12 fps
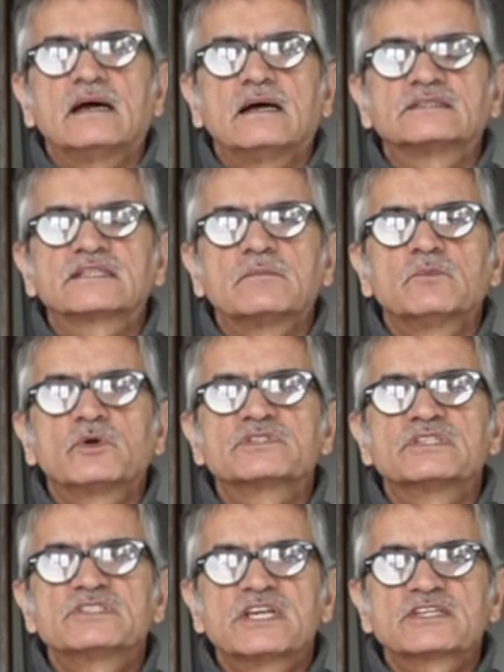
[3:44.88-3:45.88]
some more
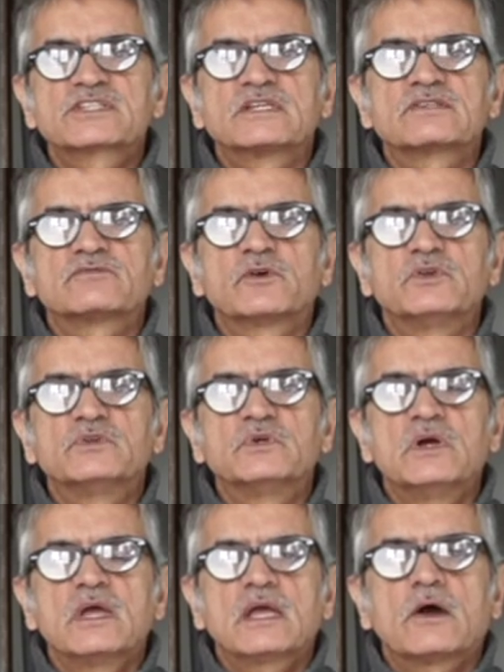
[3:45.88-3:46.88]
suggestions for
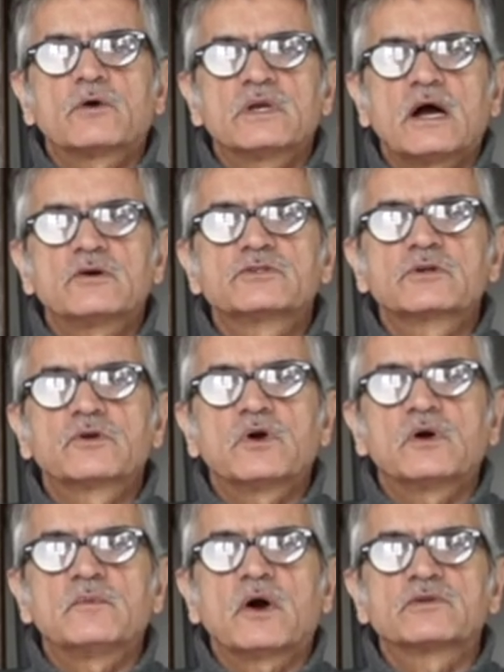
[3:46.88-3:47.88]
you on how to go
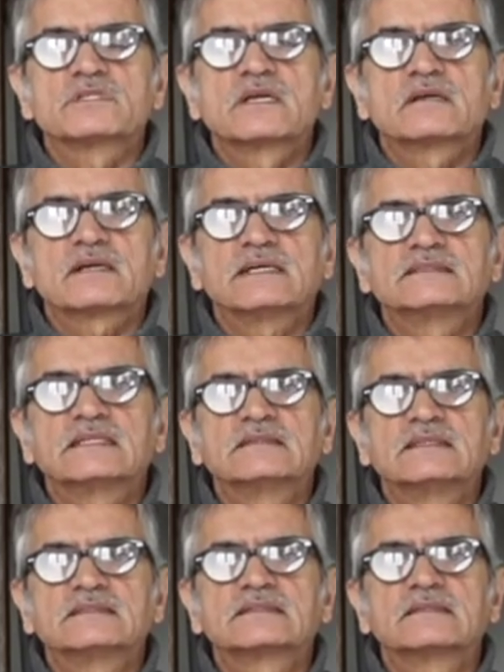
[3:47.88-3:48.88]
about writing
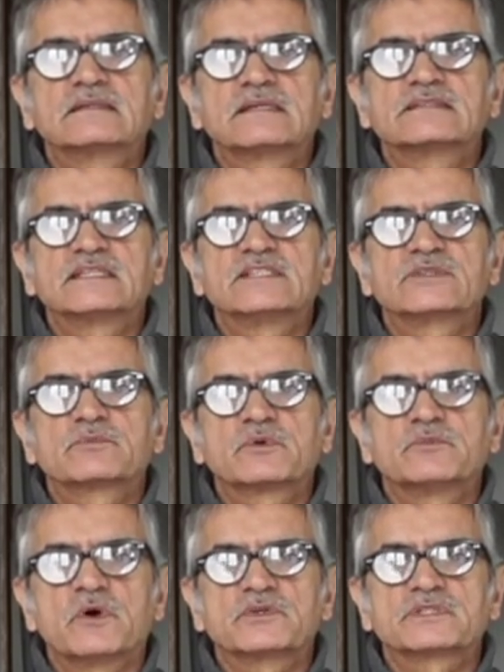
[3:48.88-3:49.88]
this research
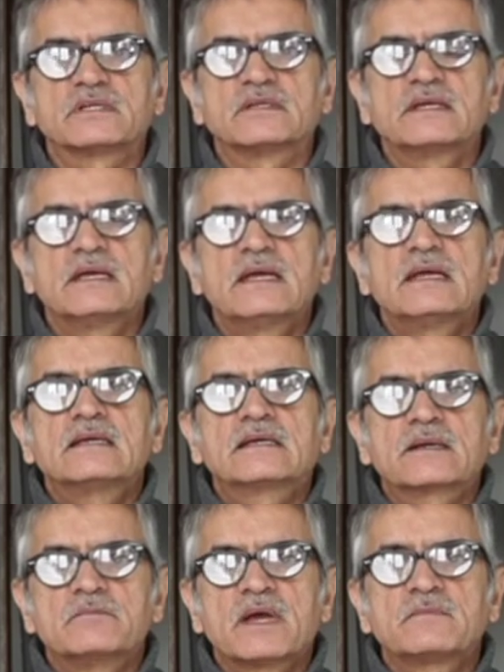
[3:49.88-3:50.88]
proposal.
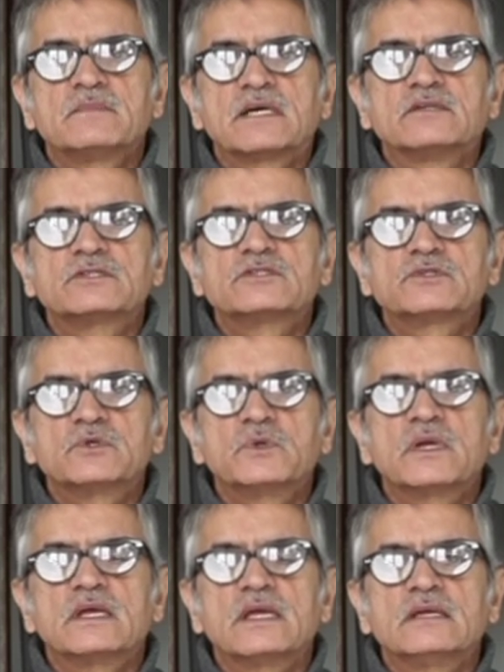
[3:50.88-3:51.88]
Remember
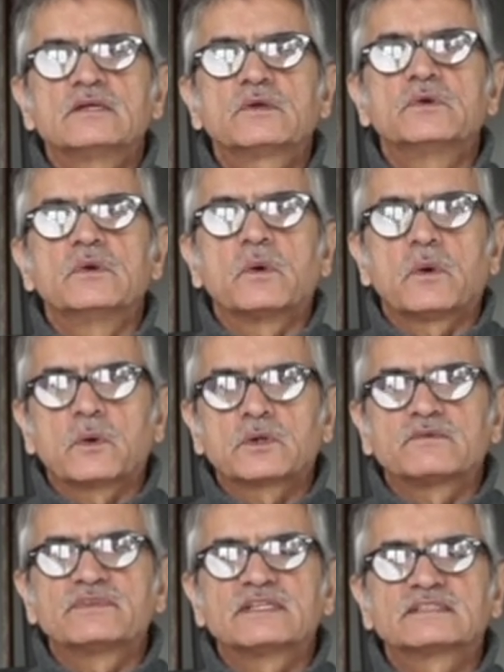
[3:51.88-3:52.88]
to include all
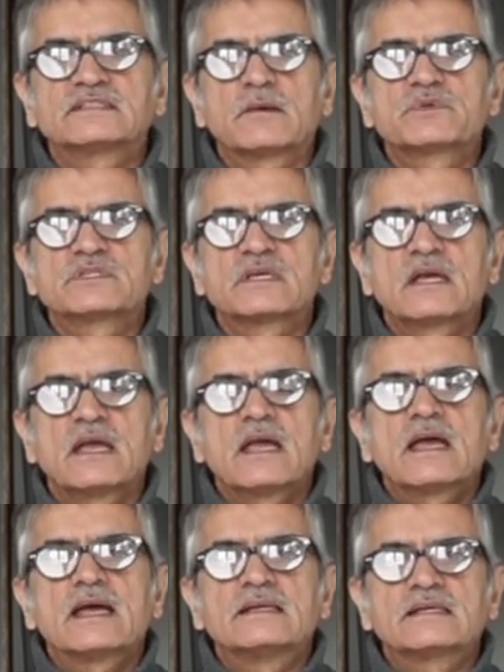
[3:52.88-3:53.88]
of these steps
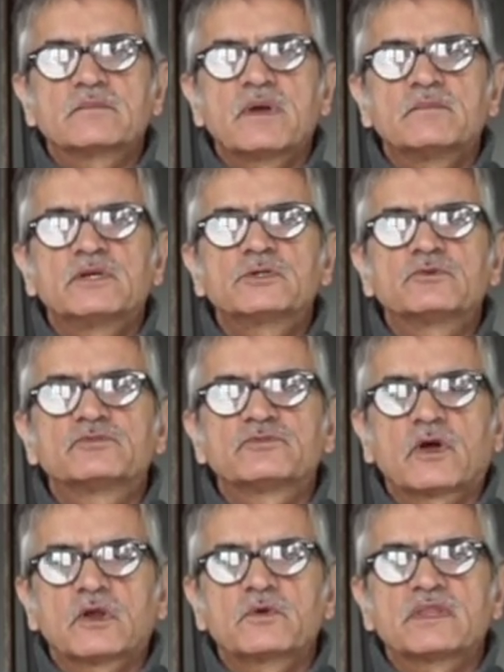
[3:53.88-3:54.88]
and remember to
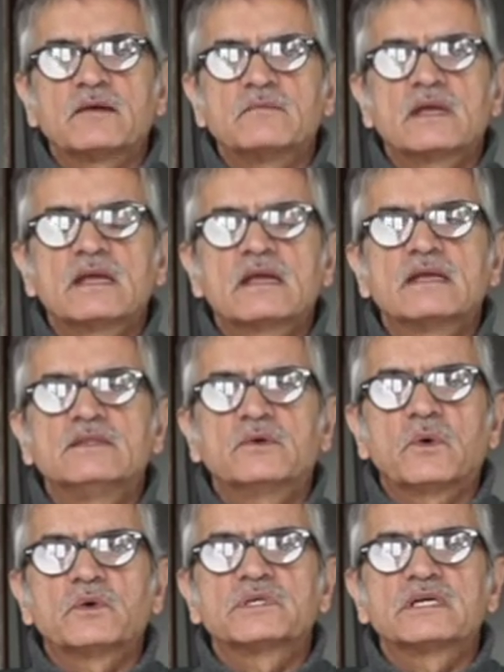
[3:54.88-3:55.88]
follow them in the
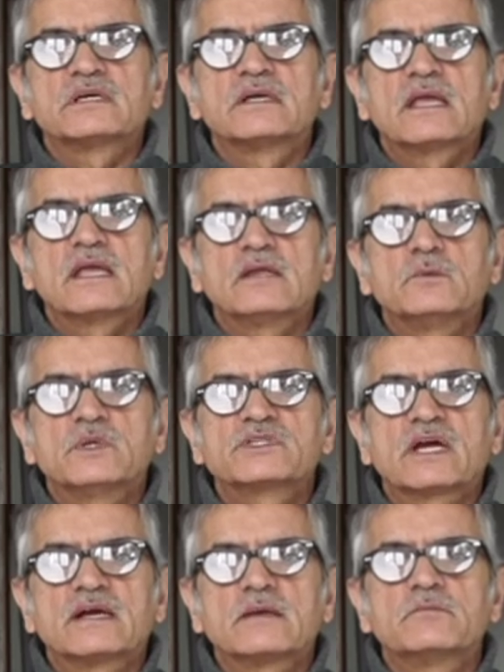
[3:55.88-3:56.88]
order in which
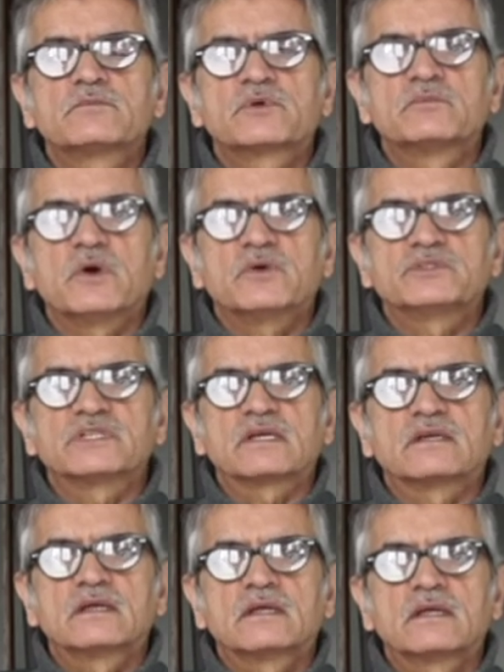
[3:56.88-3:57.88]
I am proposing.
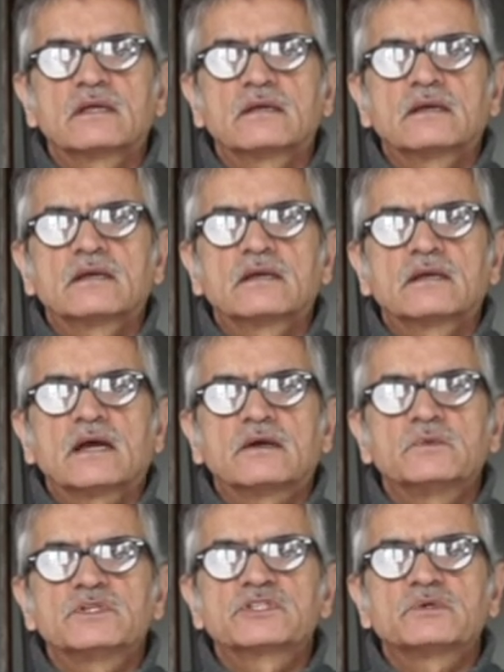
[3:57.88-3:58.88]
I
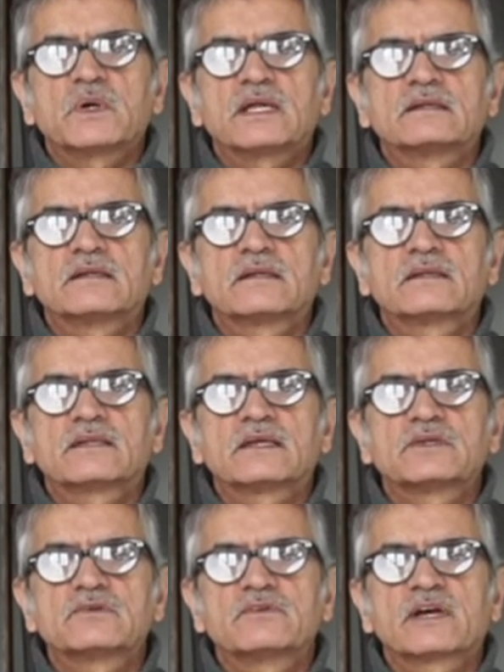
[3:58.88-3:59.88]
wish you well.
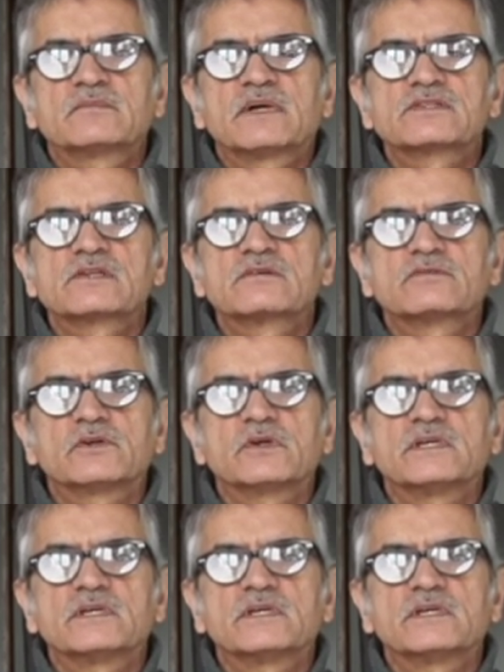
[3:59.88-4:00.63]
Thank you very much for your